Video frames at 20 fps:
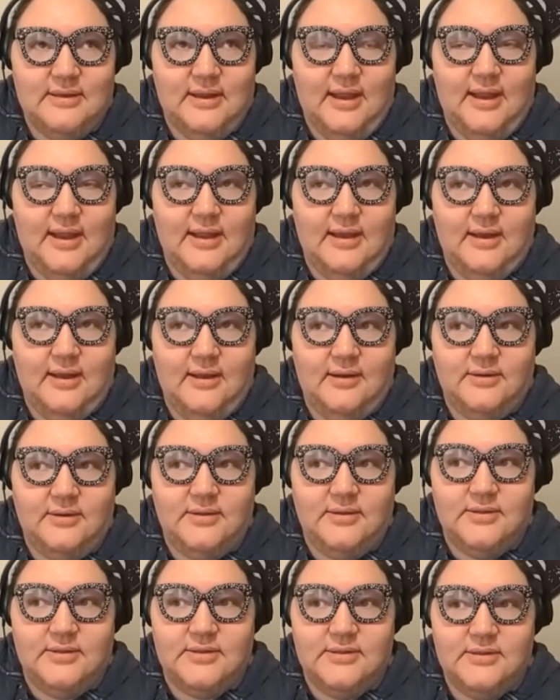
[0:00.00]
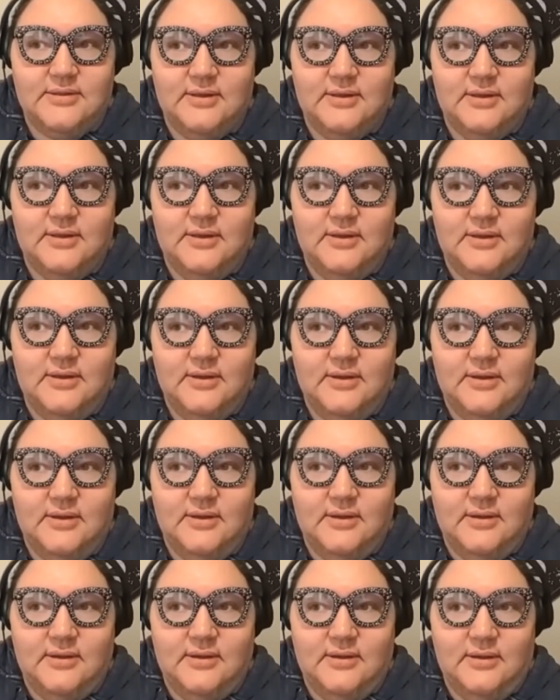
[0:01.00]
and
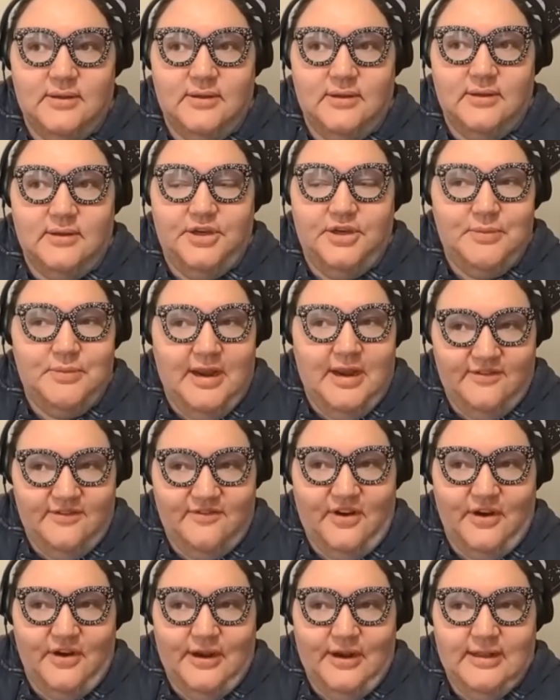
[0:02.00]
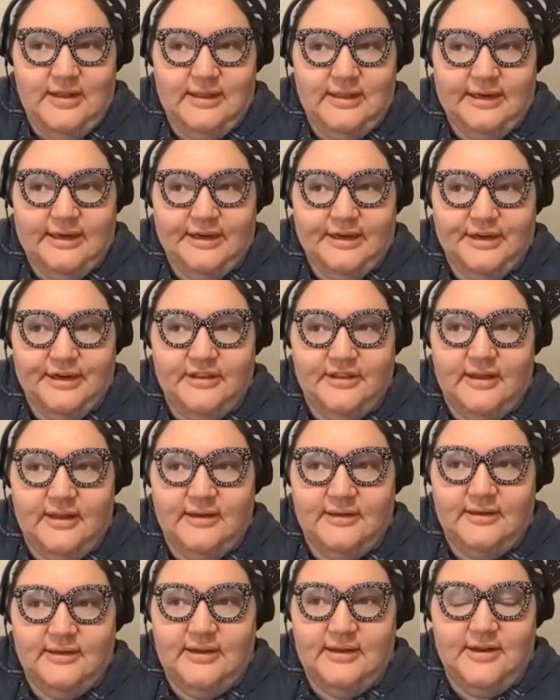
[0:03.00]
you made it very clear
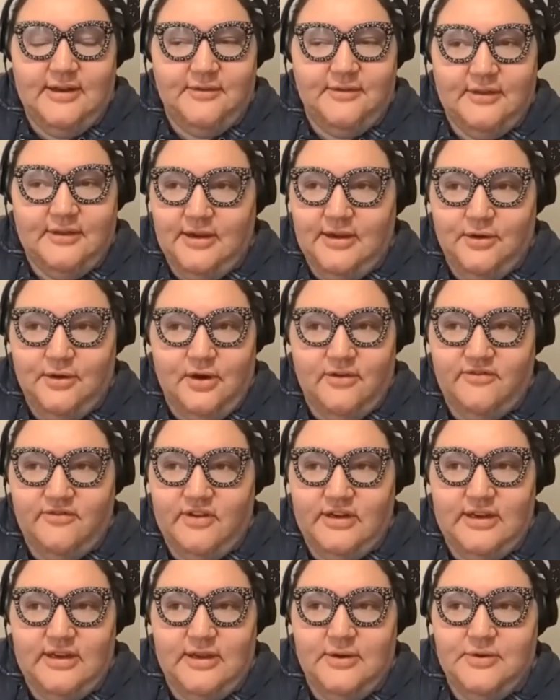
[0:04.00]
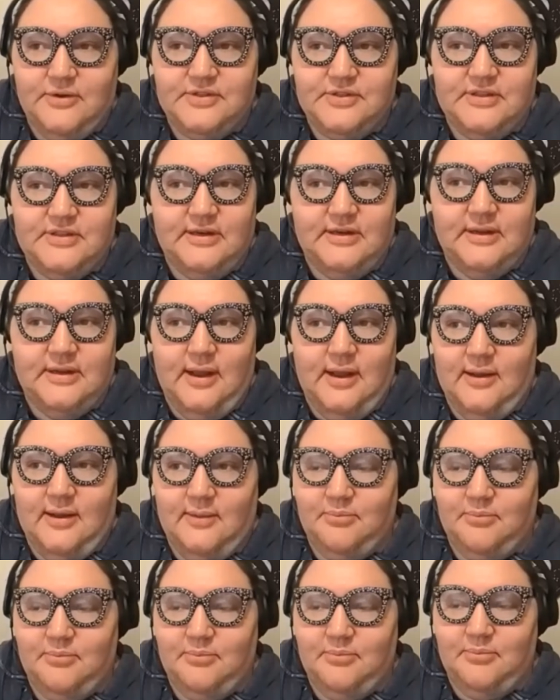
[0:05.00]
that, here are videos that
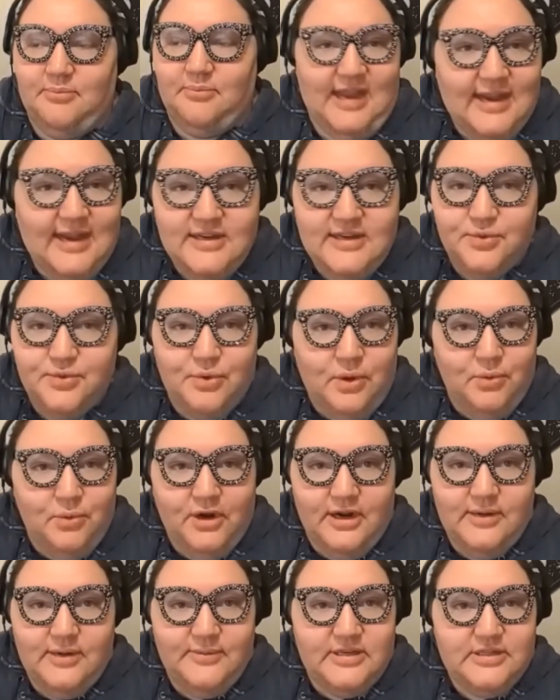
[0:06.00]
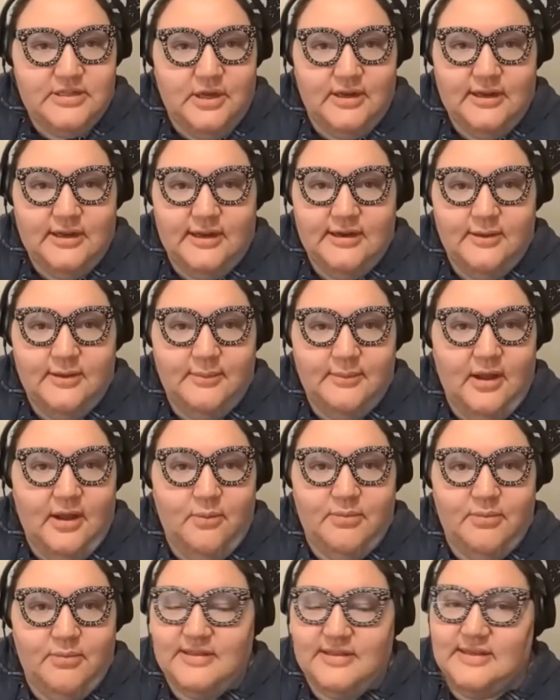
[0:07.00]
pertain to what we're going to be talking about,
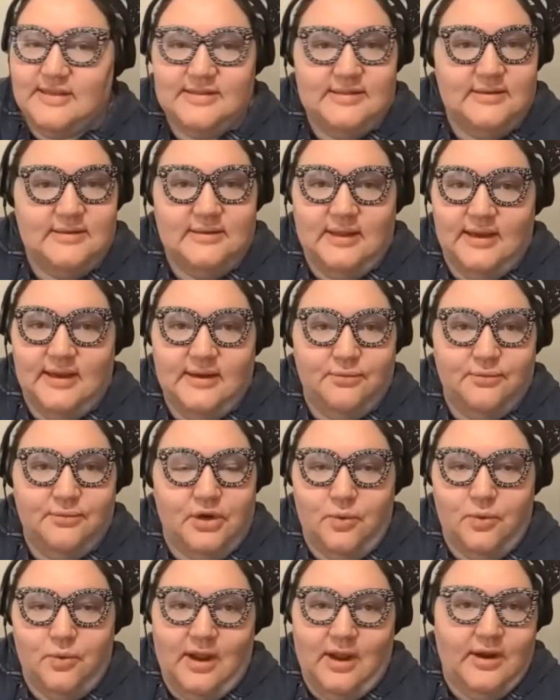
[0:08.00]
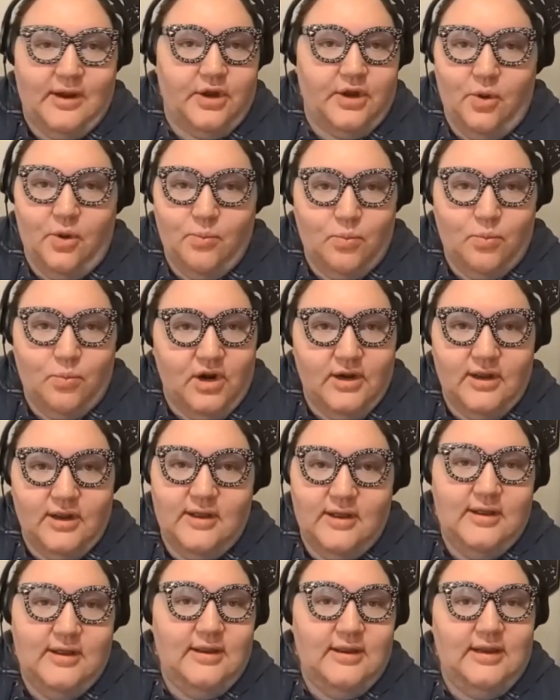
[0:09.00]
but this isn't like required homework.
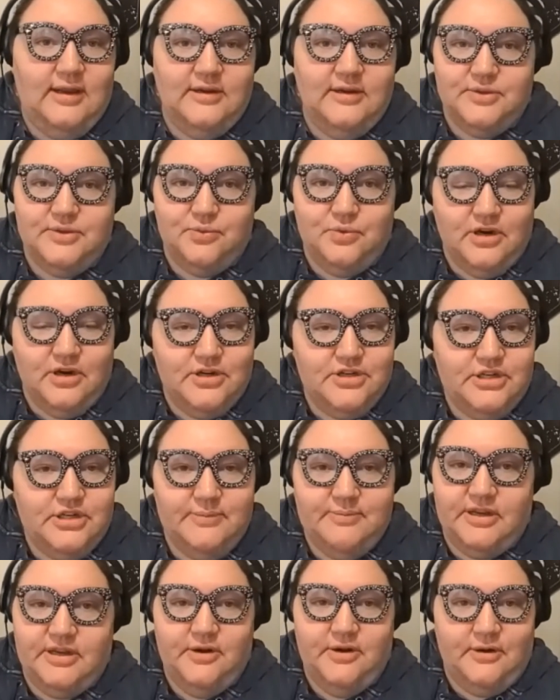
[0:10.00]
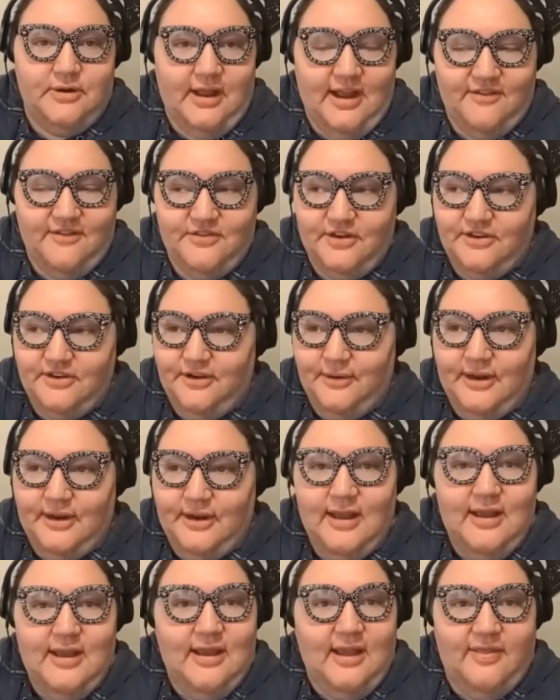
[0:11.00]
Here's a worksheet, but you don't have to do it.
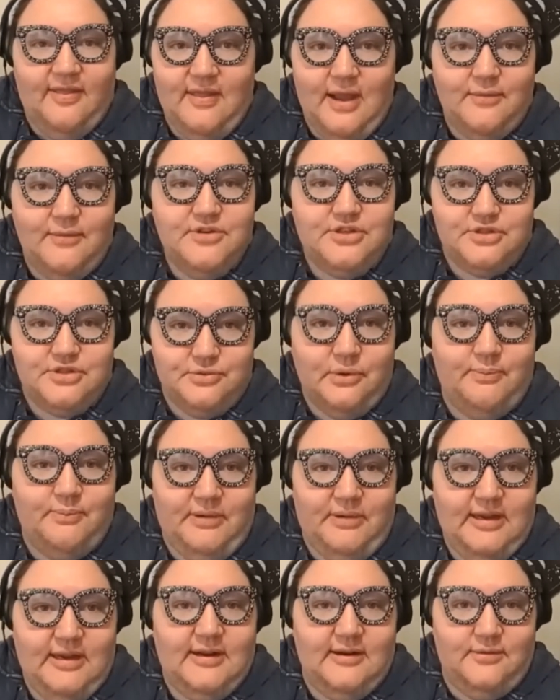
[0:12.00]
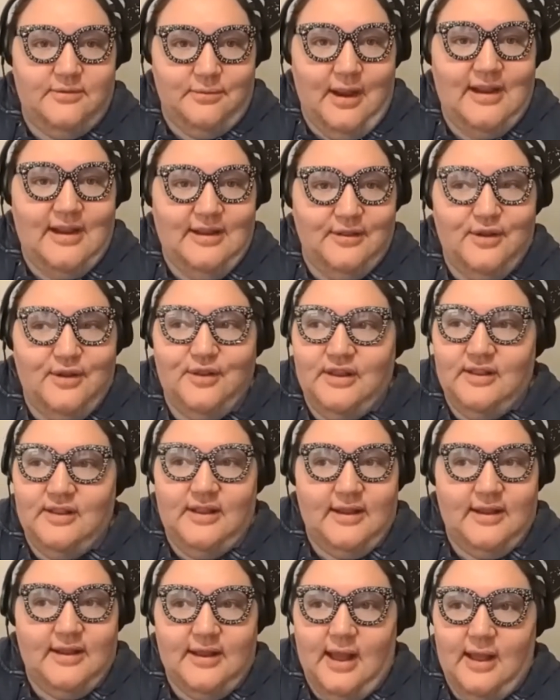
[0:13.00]
And that was just repeated regularly.
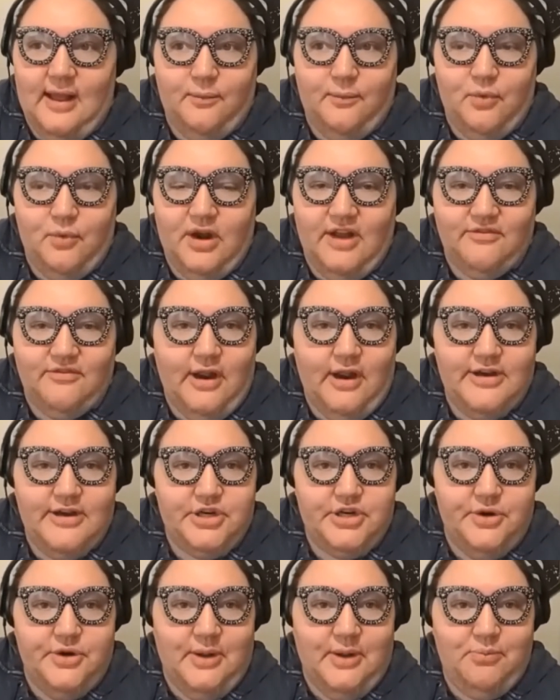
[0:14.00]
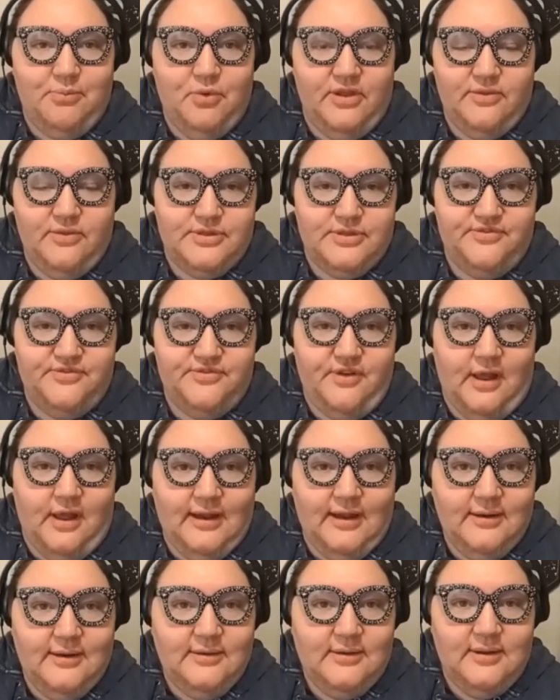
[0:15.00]
Like, whatever I showed up with was
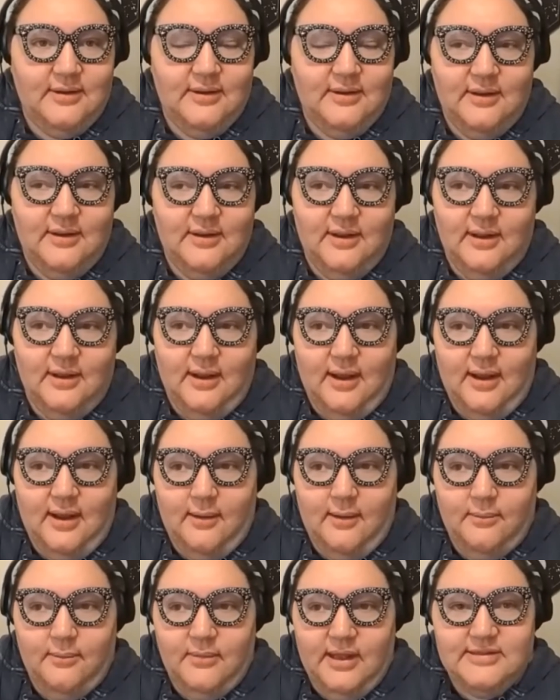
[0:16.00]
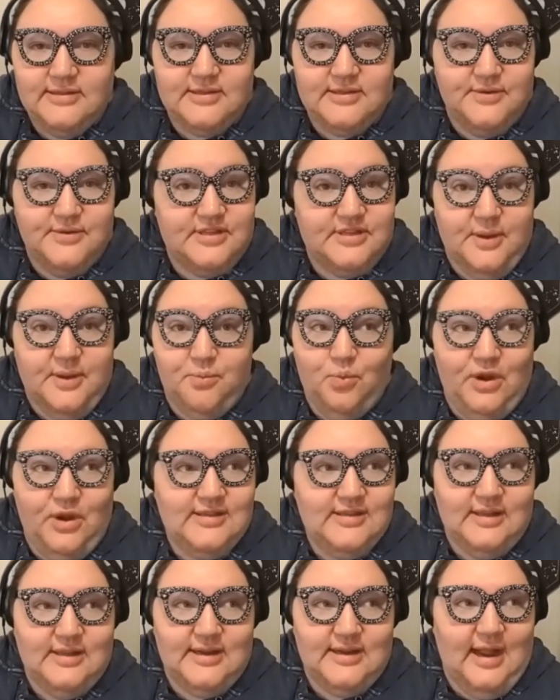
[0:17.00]
fine. And so some
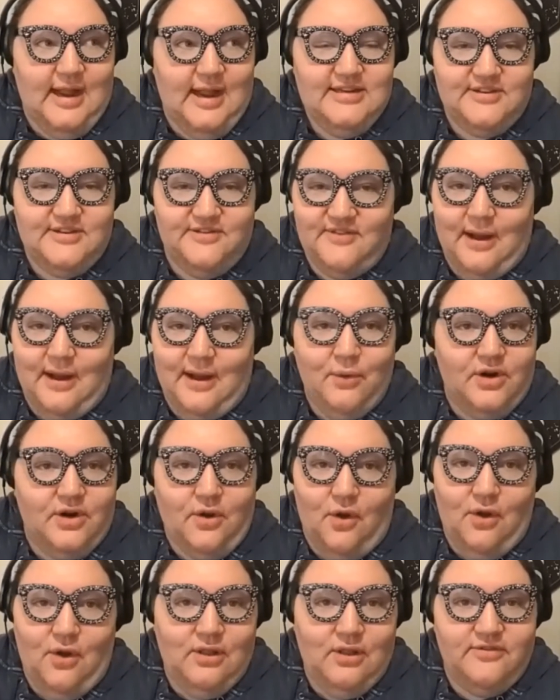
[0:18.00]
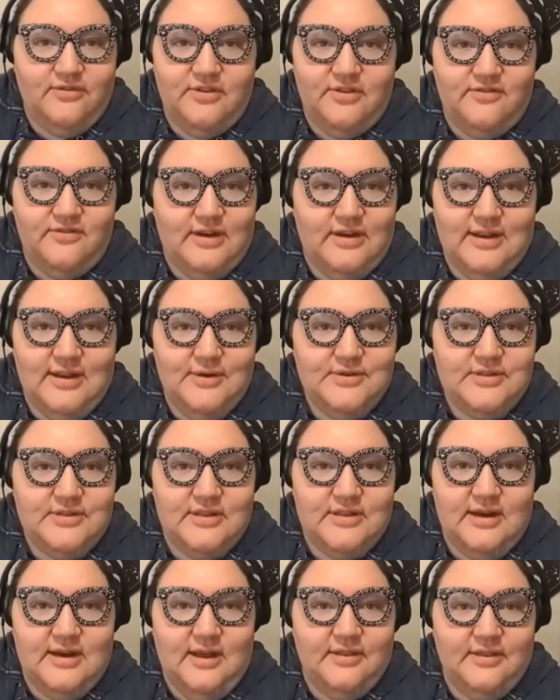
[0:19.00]
weeks, like, I devoured all of the videos, and
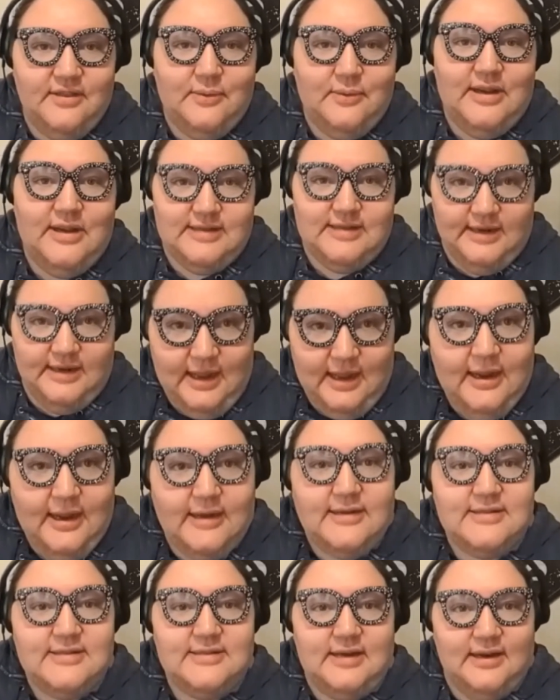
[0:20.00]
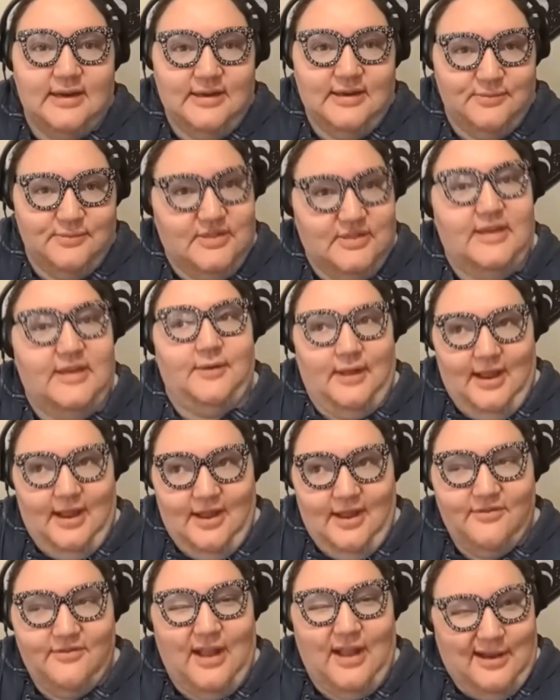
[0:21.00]
then other weeks I got kind of stuck and was like, okay,
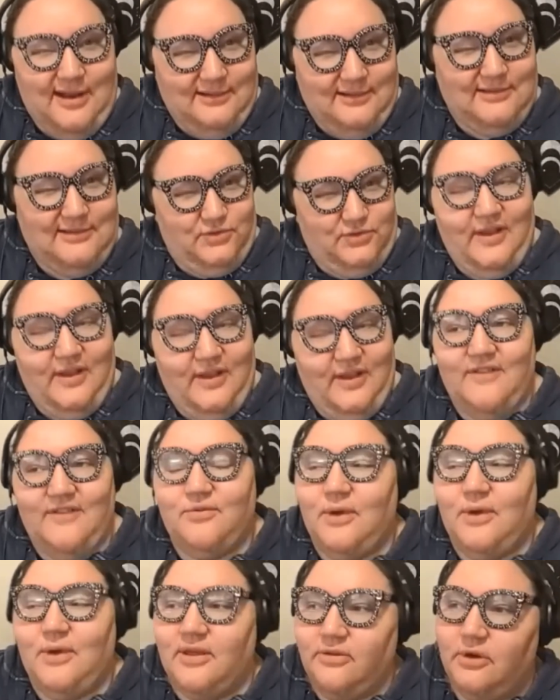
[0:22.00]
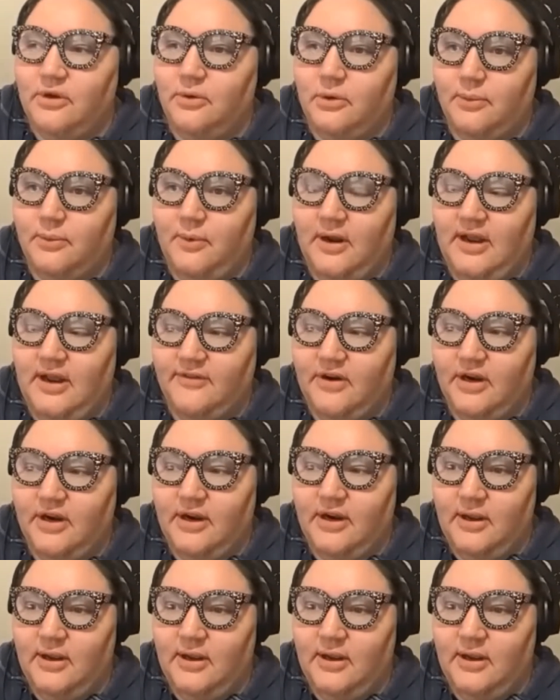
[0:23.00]
I've gotten sort of halfway through or whatever.